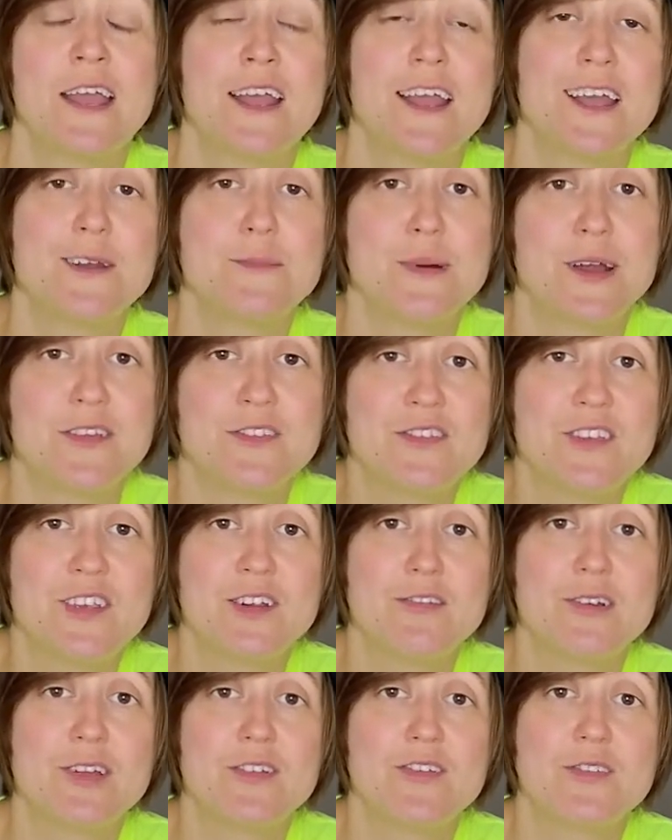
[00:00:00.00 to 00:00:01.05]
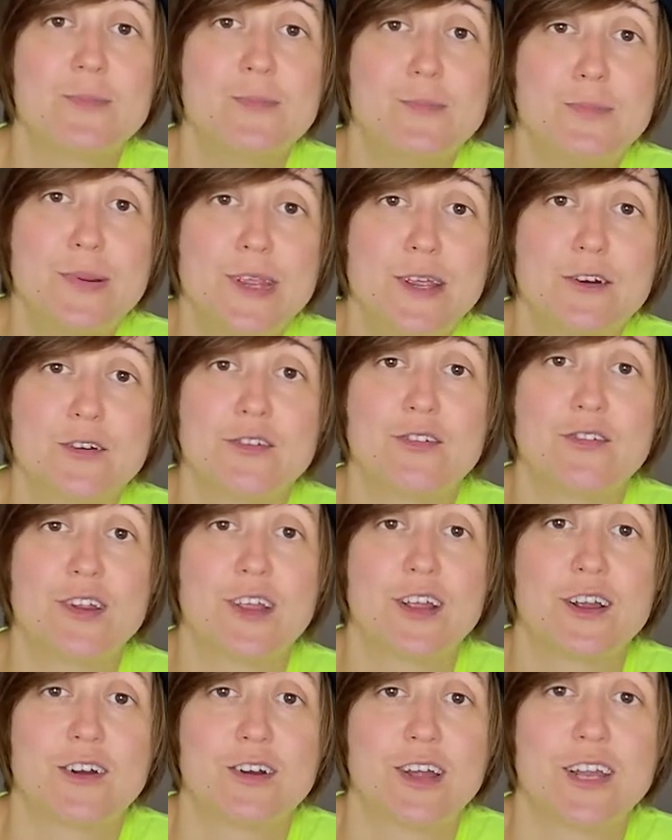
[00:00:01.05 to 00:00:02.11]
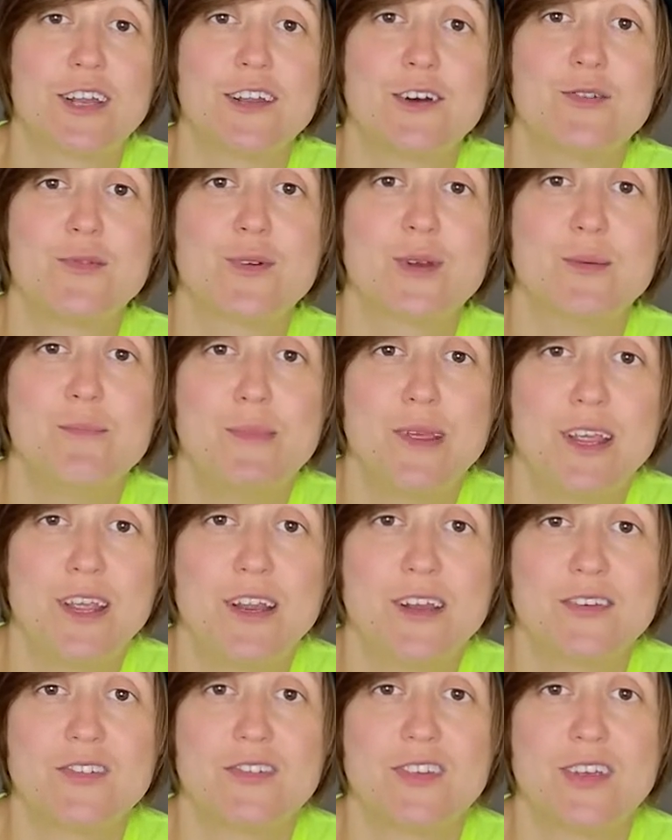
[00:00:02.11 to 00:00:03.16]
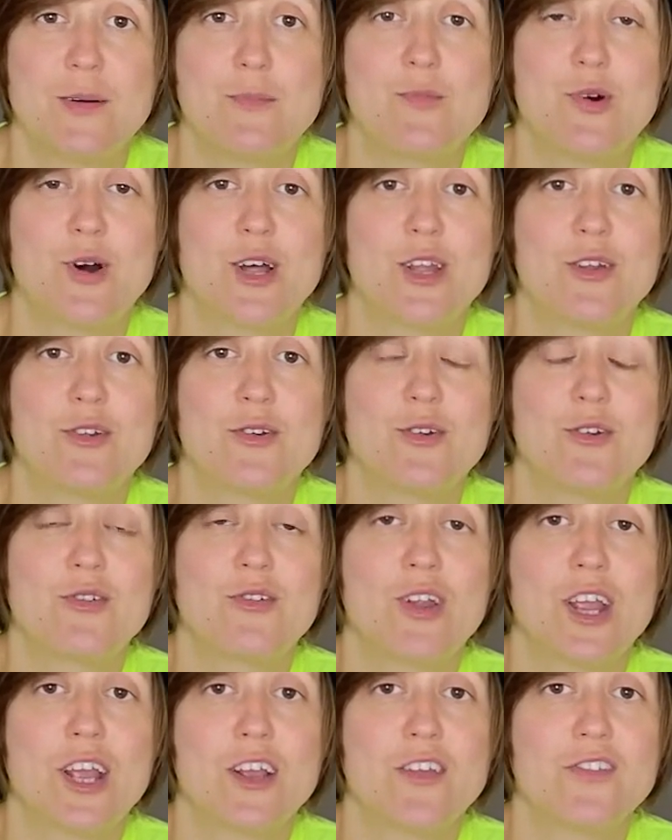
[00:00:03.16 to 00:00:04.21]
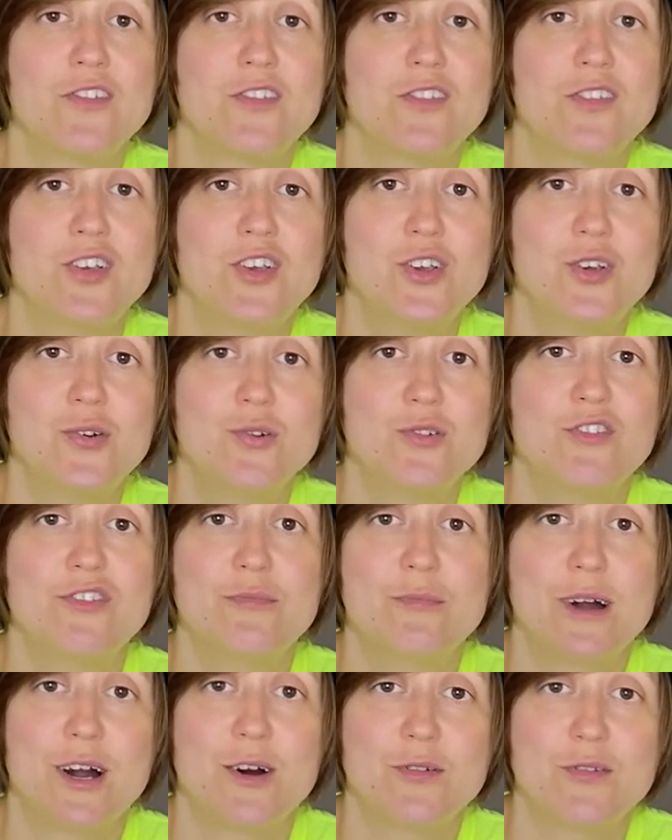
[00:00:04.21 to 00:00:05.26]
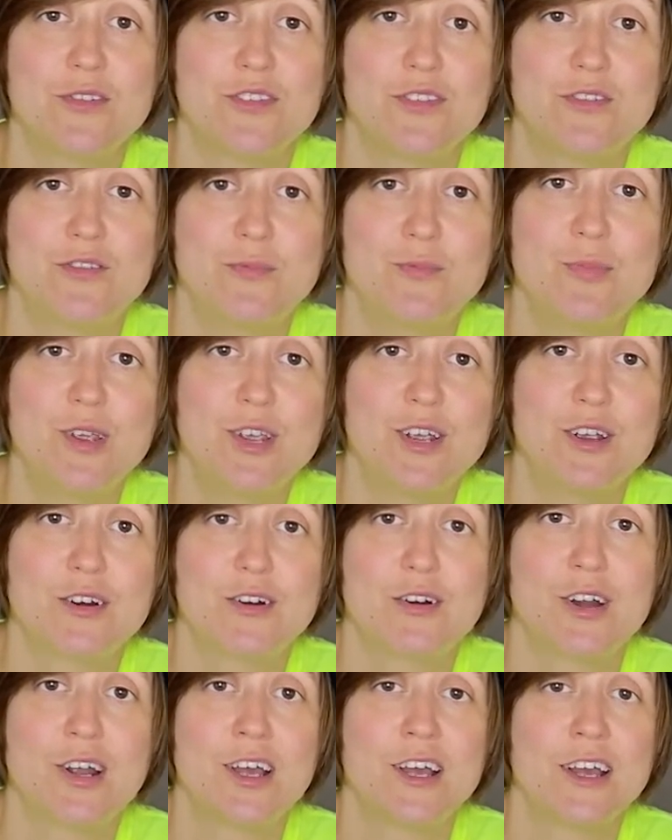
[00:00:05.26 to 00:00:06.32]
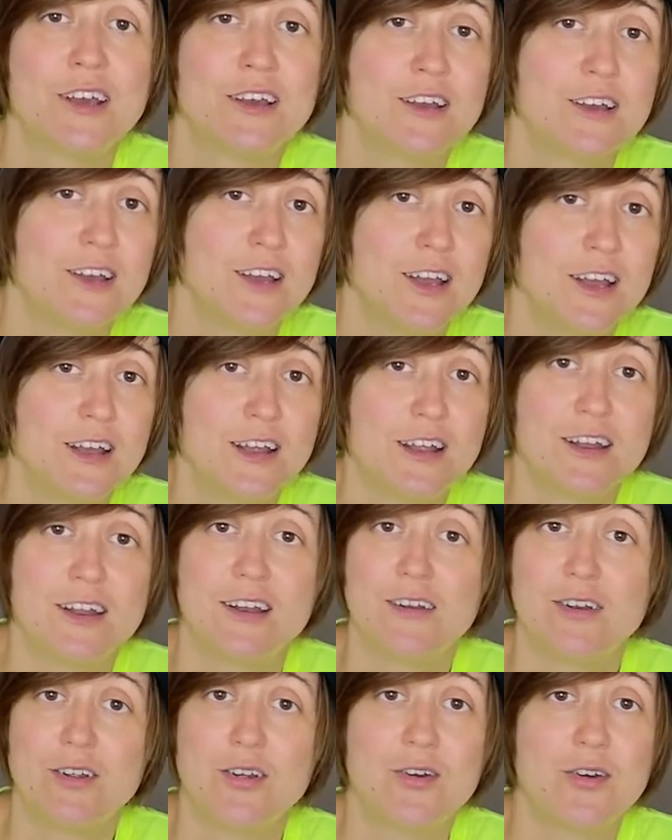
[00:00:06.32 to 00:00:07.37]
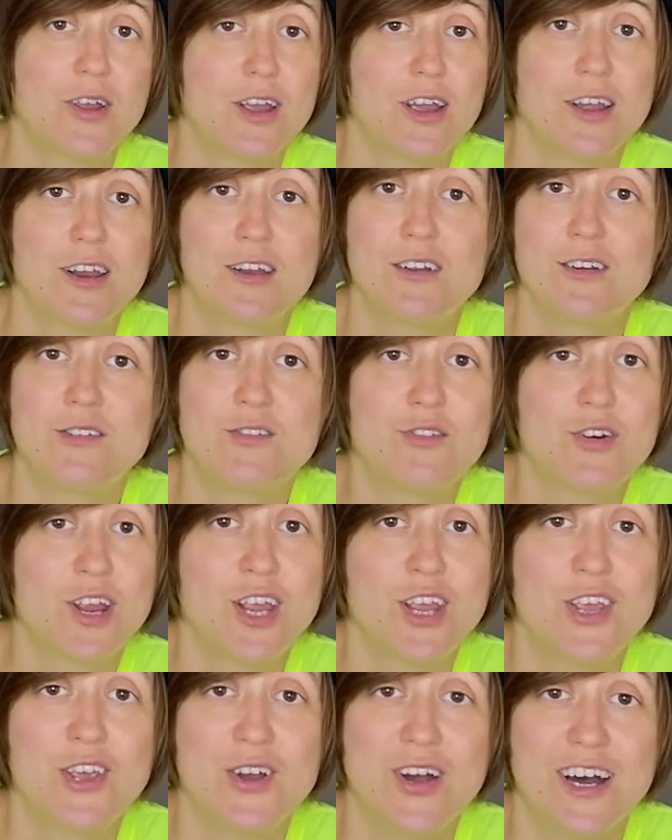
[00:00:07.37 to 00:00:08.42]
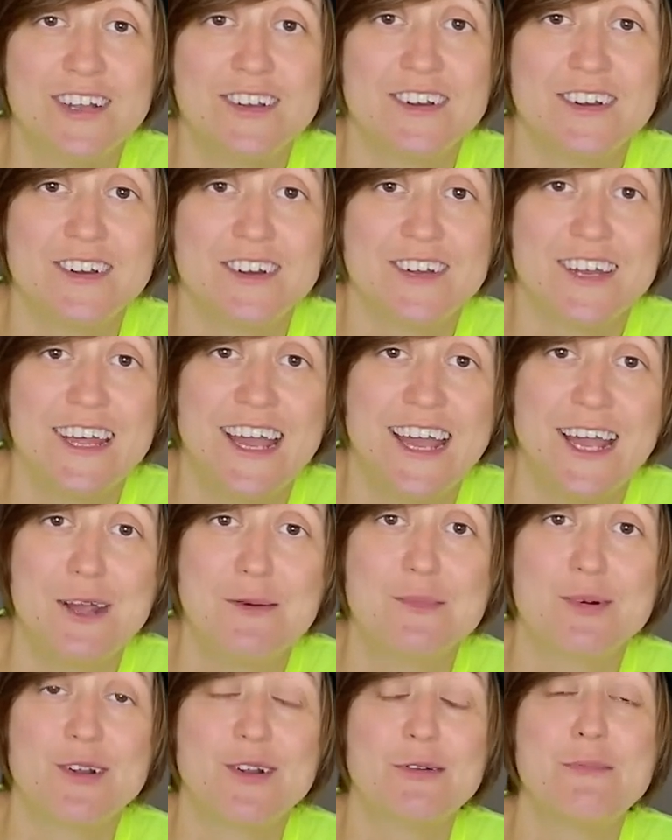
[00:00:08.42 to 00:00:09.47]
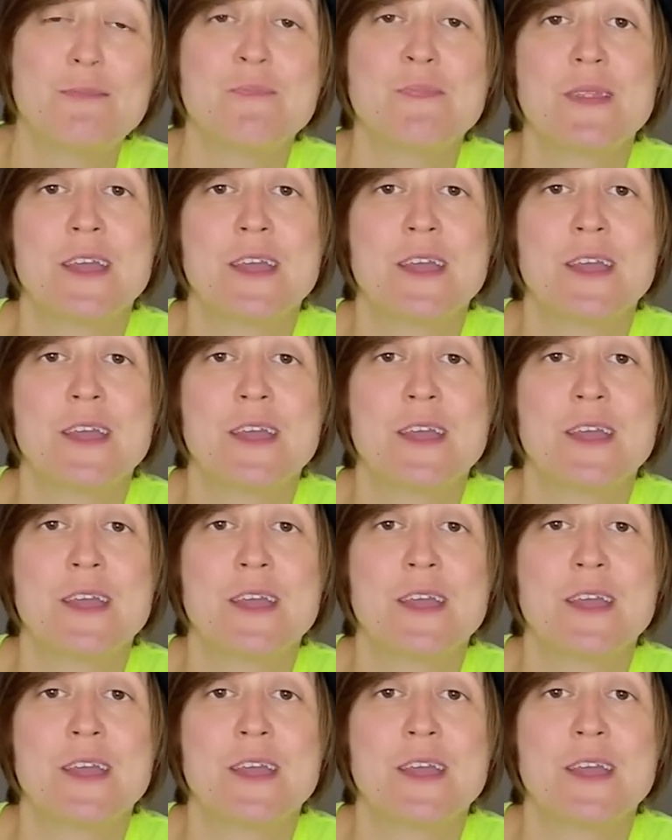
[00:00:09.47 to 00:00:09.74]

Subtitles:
And by serious beer drinker, I don't mean someone who drinks huge amounts of beer and who can drink you under the table,